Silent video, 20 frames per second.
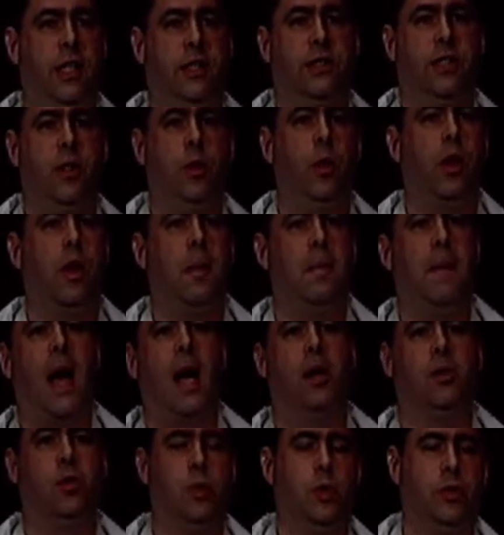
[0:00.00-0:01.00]
and see where the
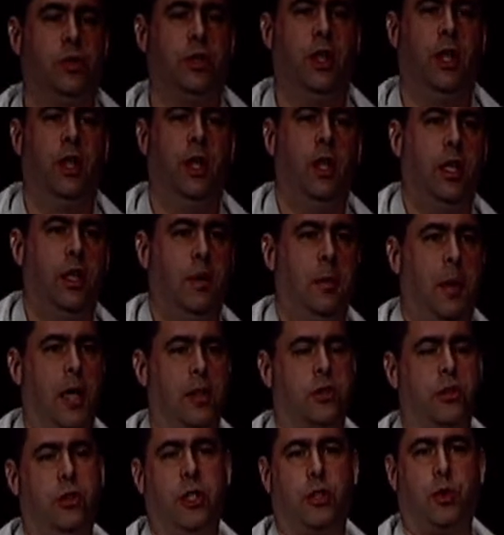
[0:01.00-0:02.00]
mouse
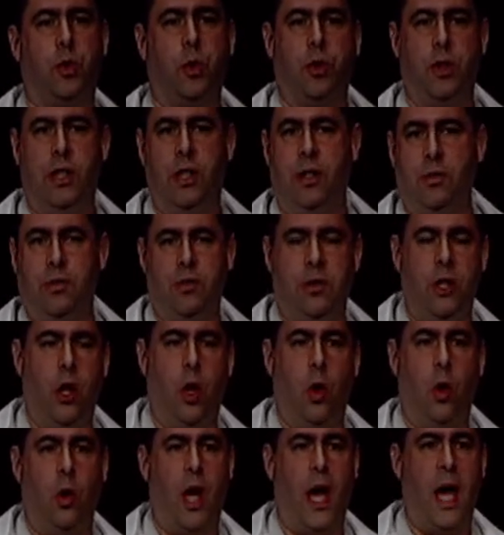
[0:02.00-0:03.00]
clicks were really
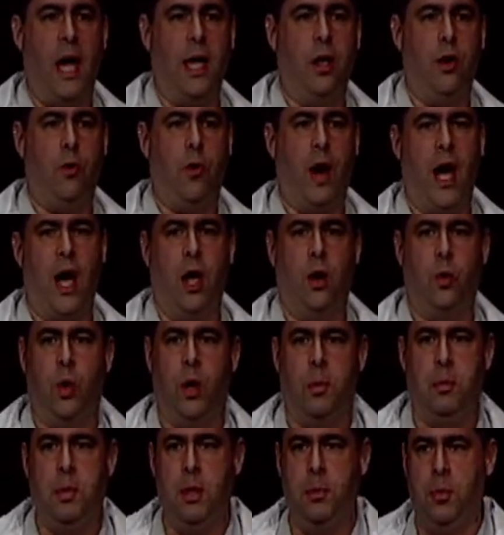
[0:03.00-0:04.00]
hanging around,
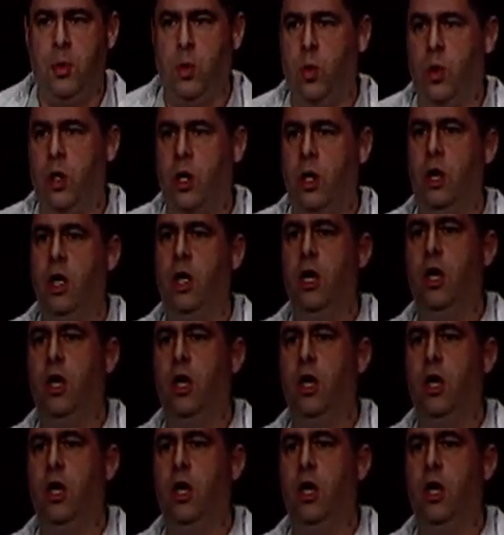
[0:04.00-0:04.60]
where people were,